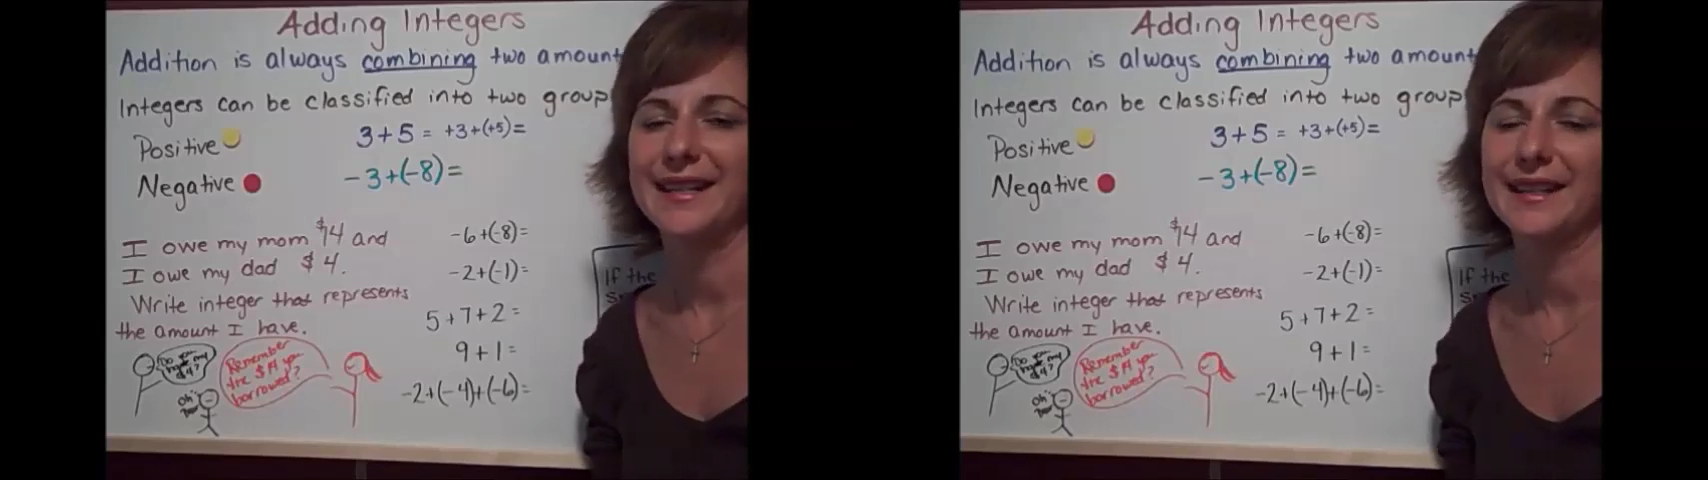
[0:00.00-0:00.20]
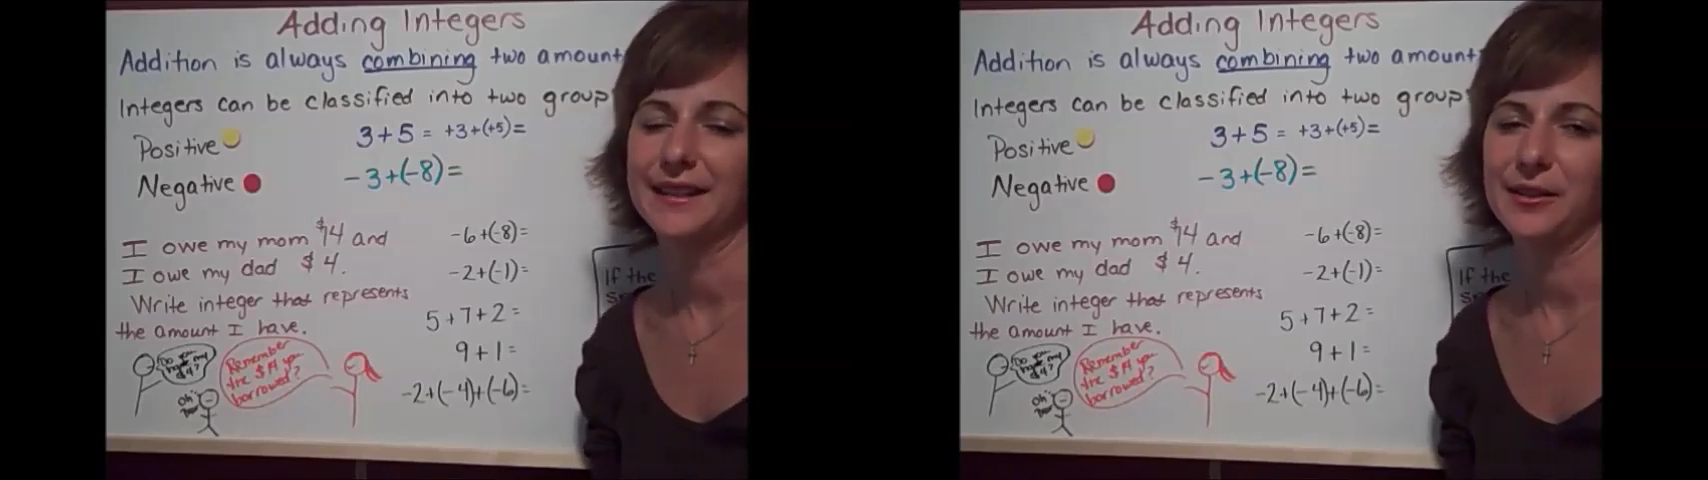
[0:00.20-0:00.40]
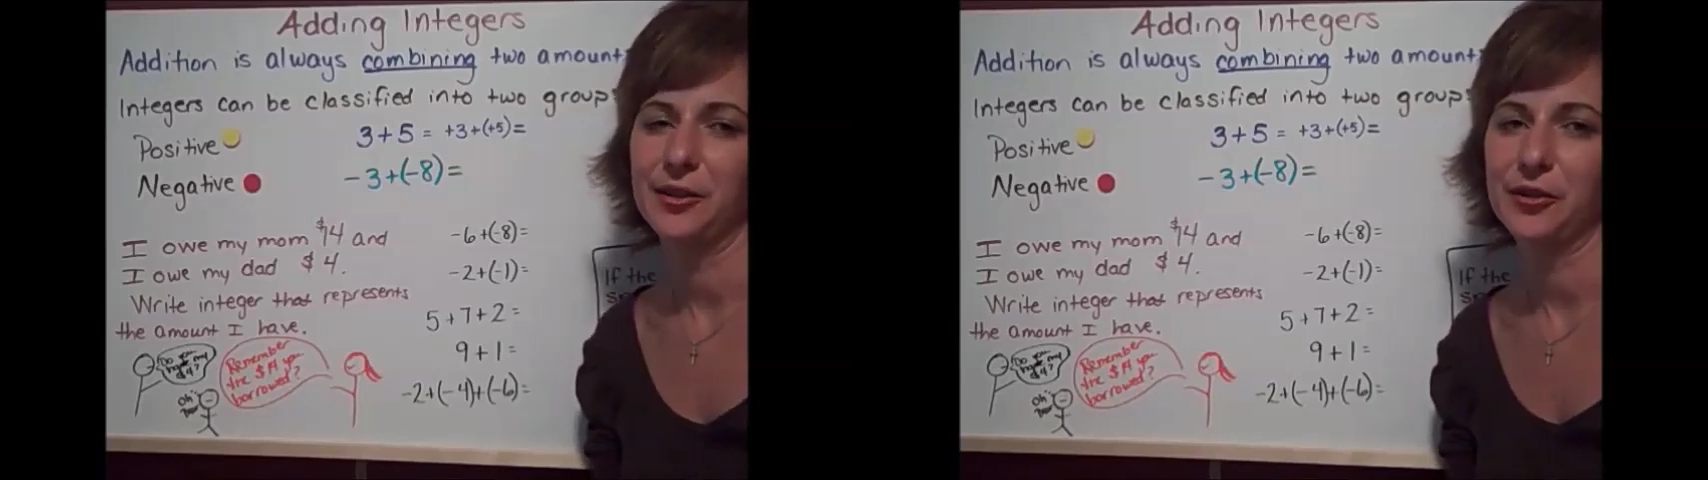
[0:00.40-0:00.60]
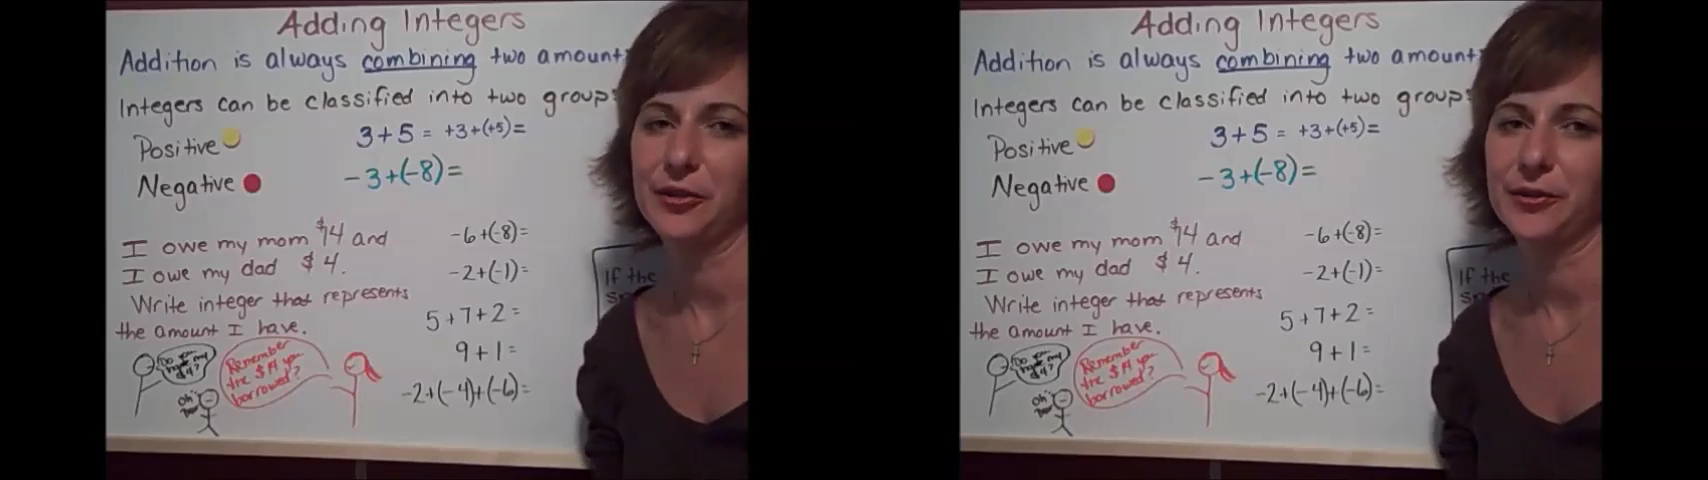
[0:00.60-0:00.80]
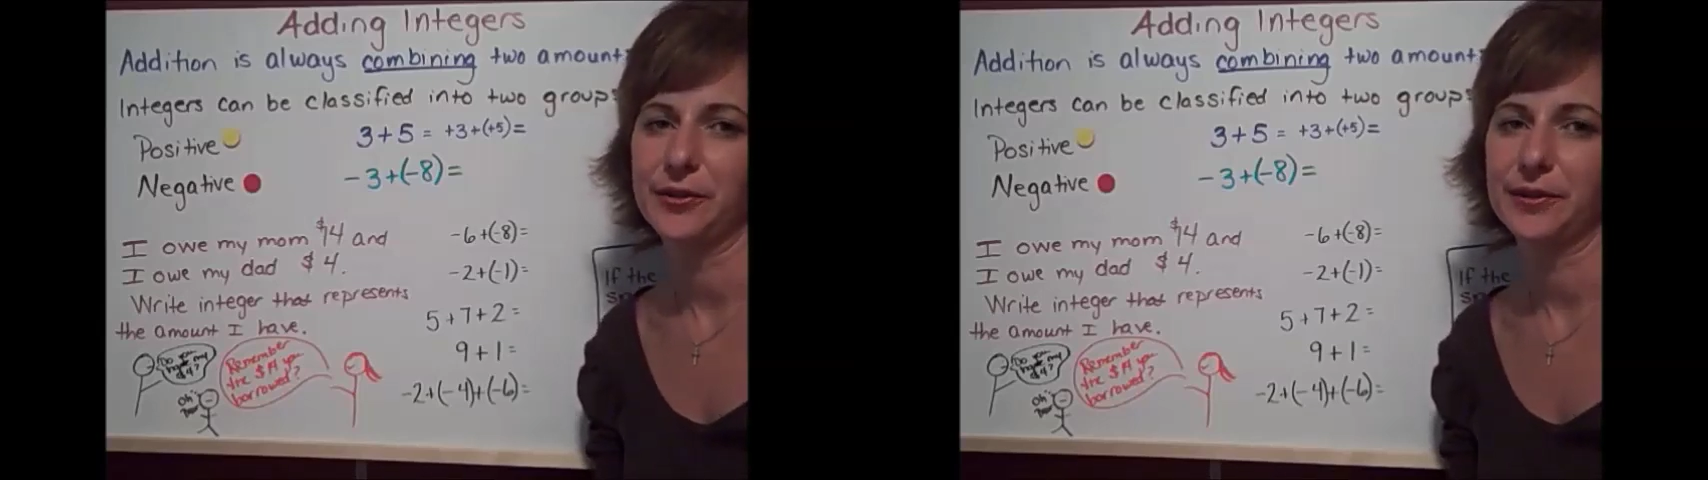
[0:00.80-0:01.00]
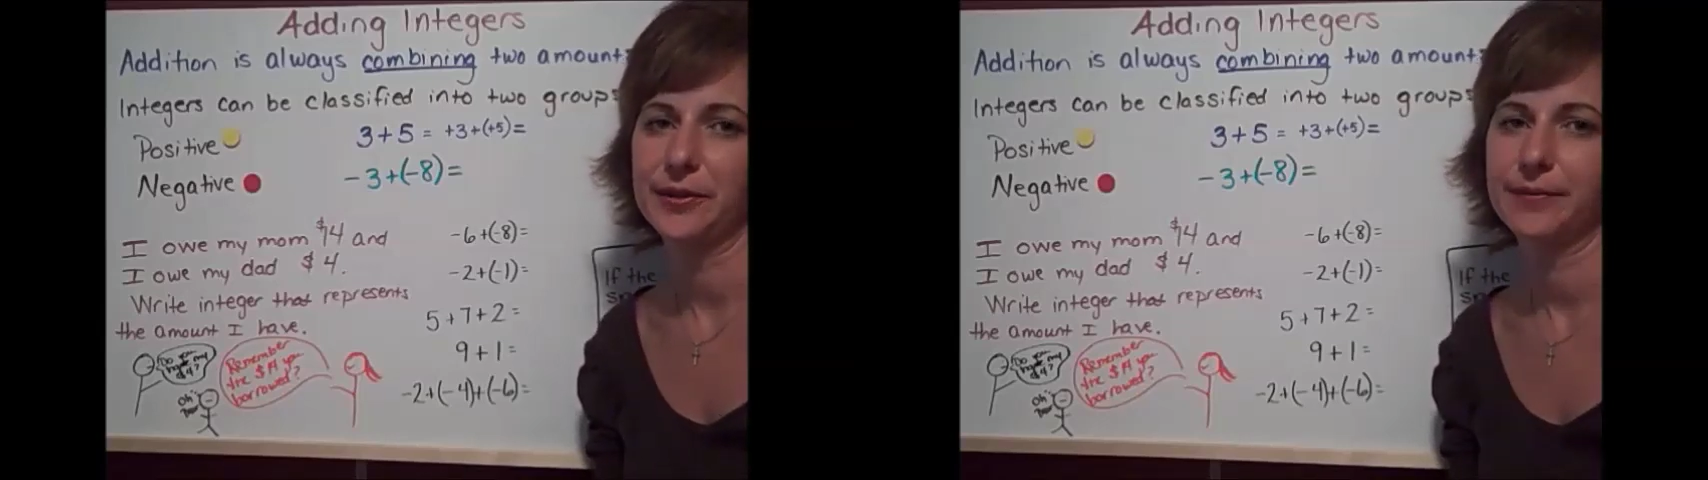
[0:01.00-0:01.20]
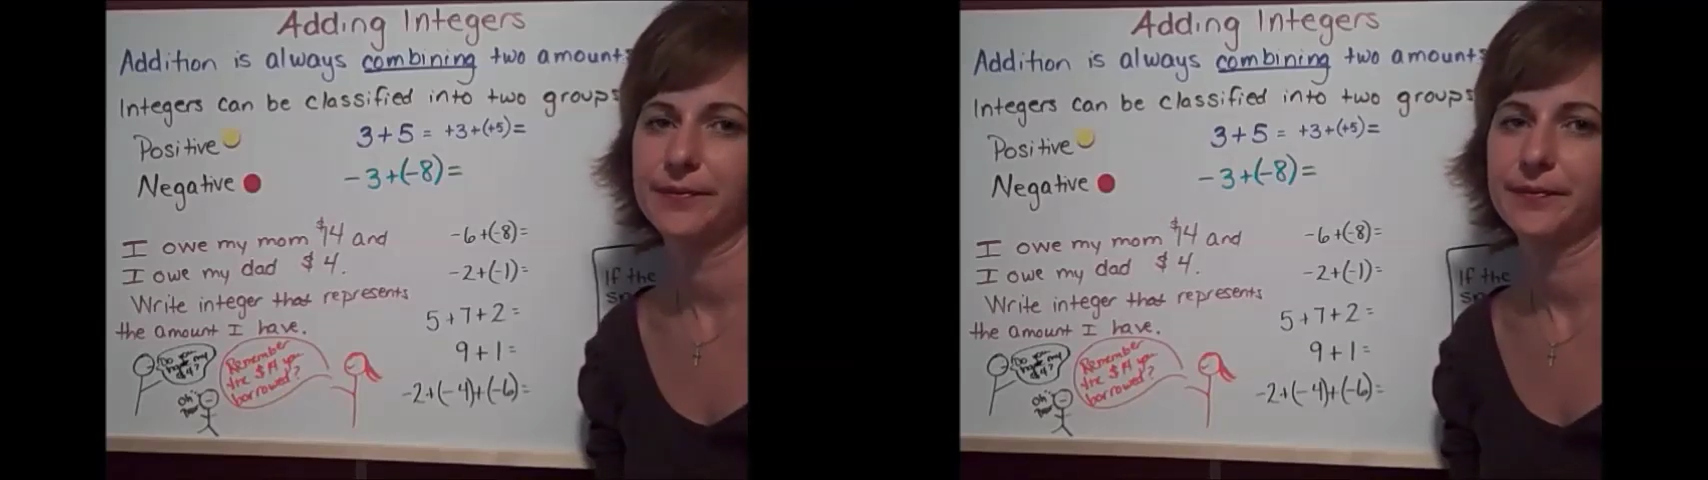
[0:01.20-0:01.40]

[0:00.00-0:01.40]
adding integers.